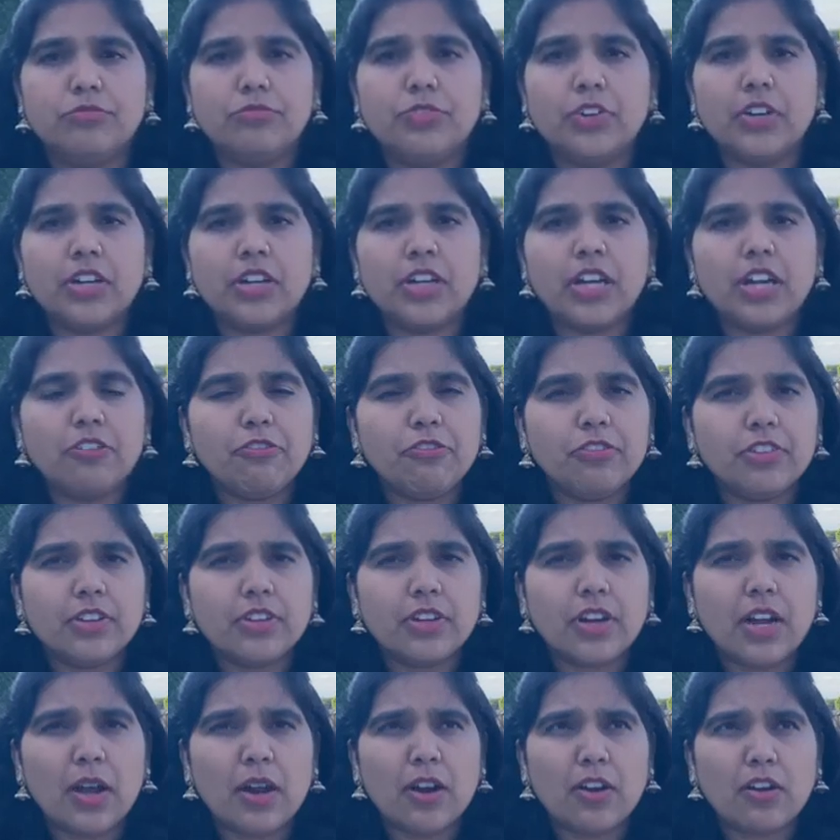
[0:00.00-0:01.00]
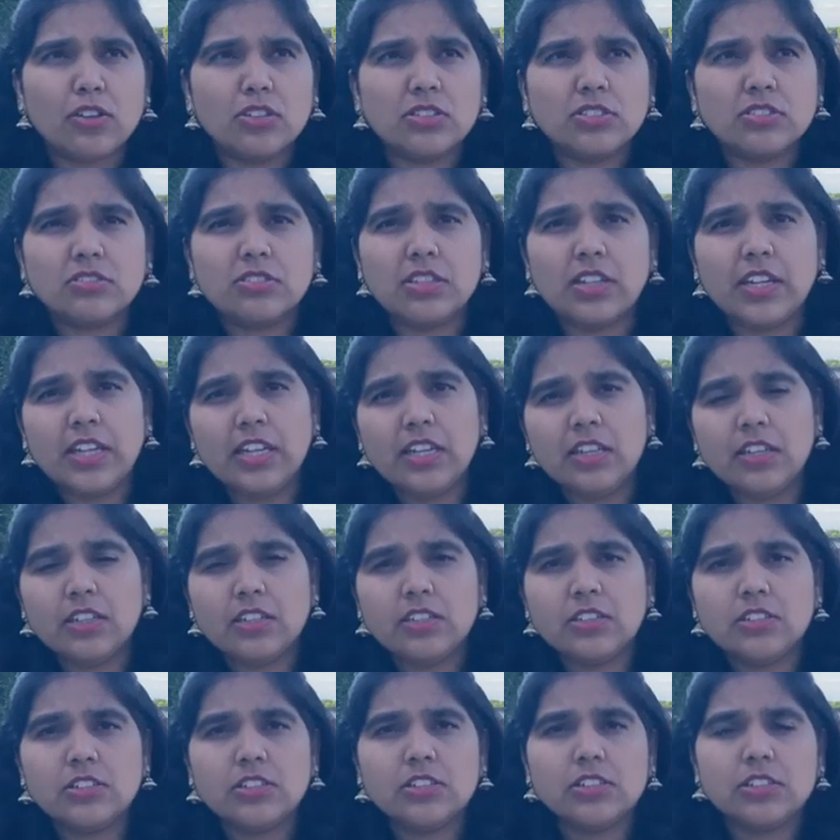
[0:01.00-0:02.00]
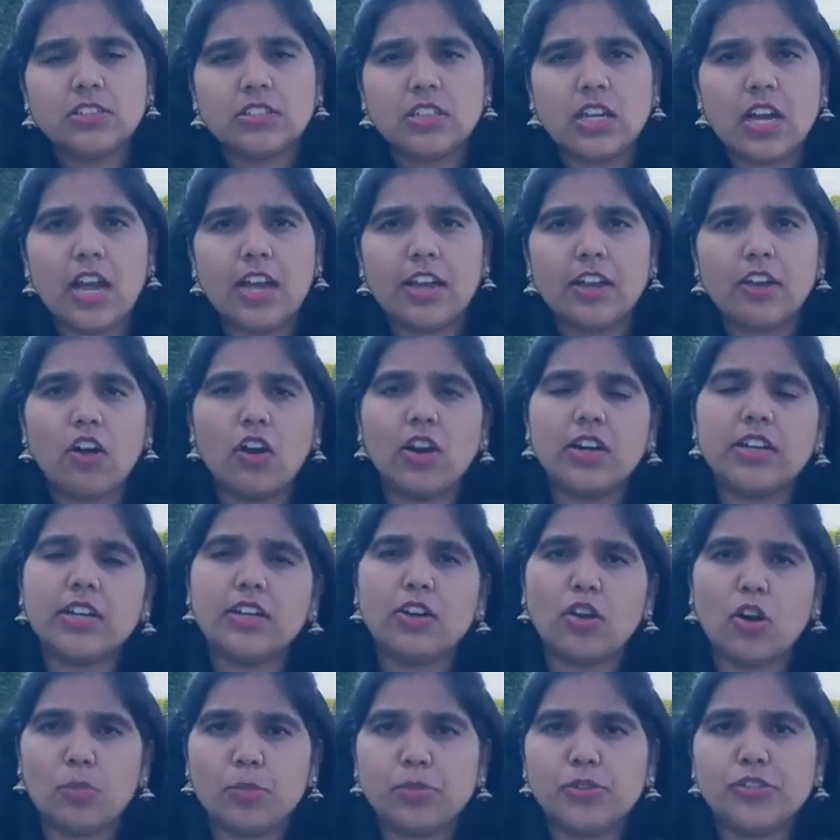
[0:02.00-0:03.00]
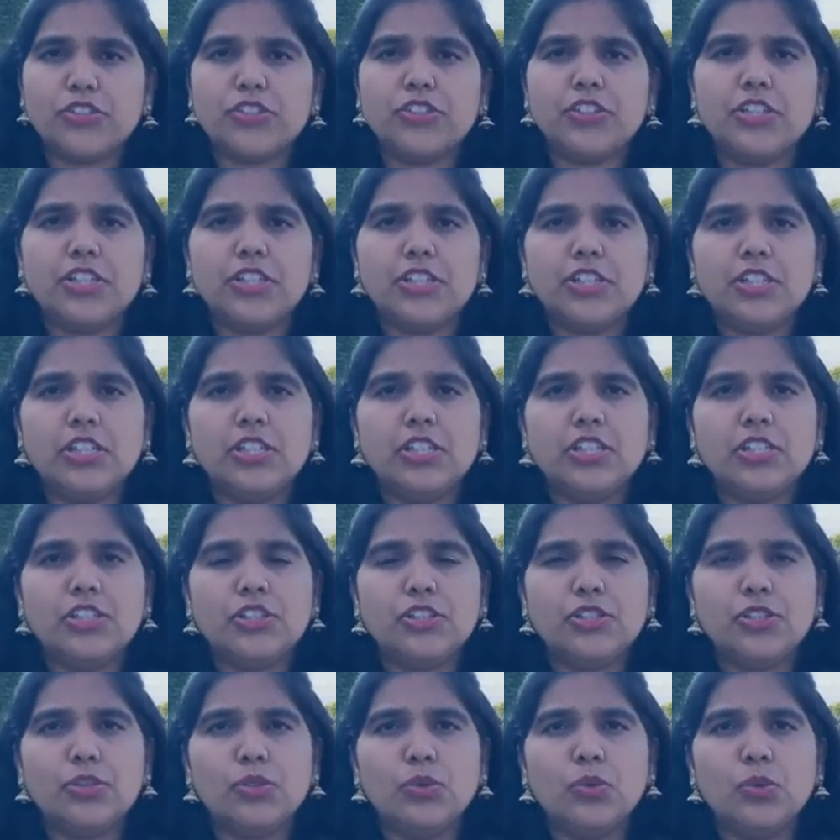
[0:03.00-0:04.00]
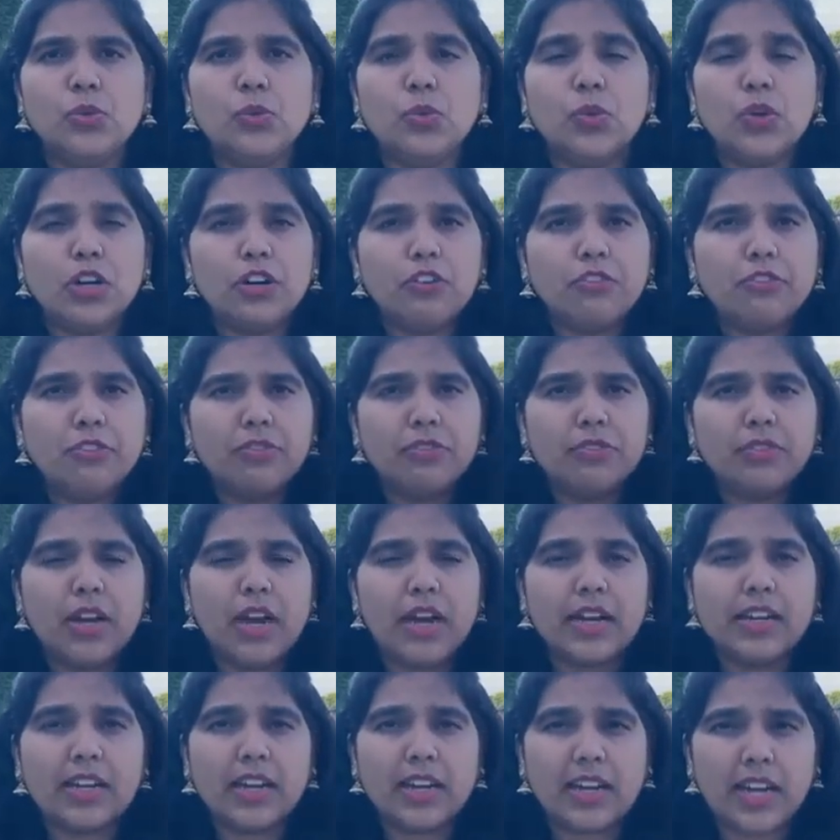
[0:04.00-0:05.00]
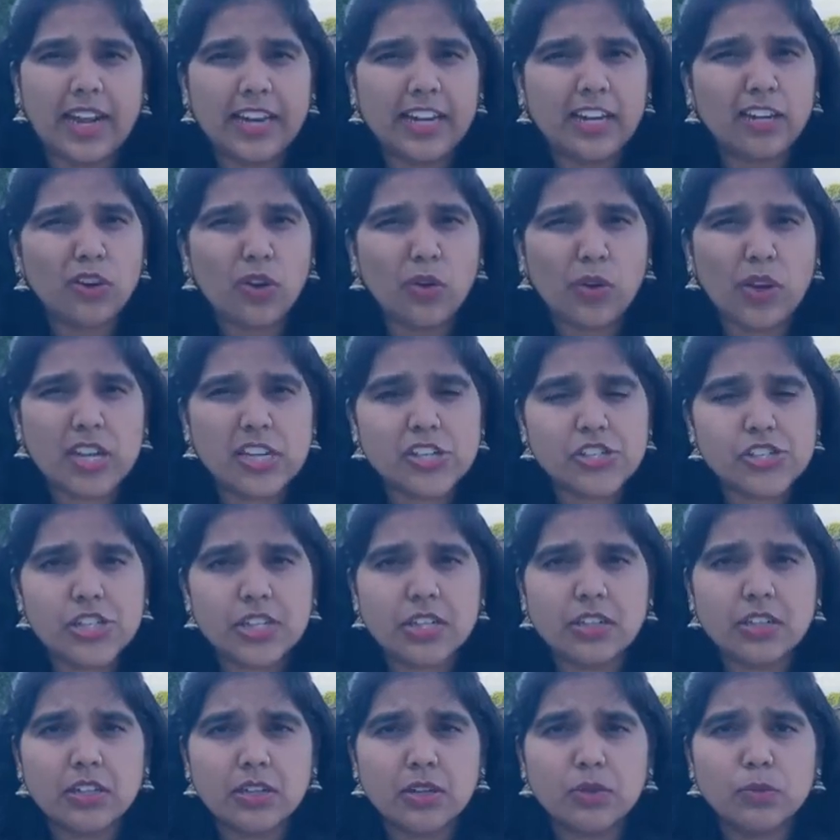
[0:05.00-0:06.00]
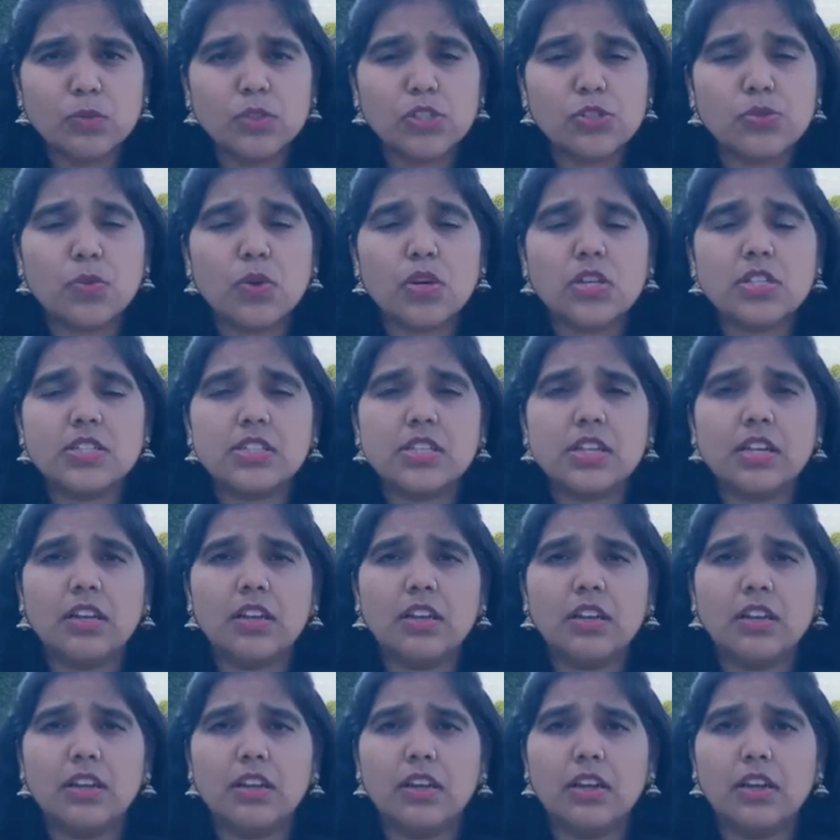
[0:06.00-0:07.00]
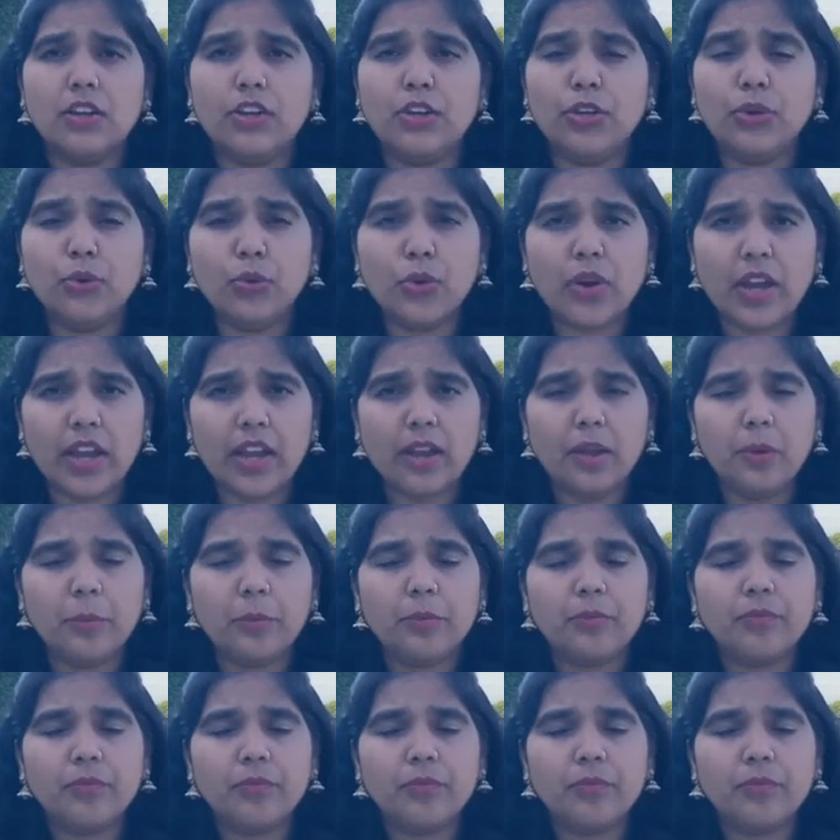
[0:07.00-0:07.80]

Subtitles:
Working for around 3 years, I got an opportunity to work at a client location, which was in UK.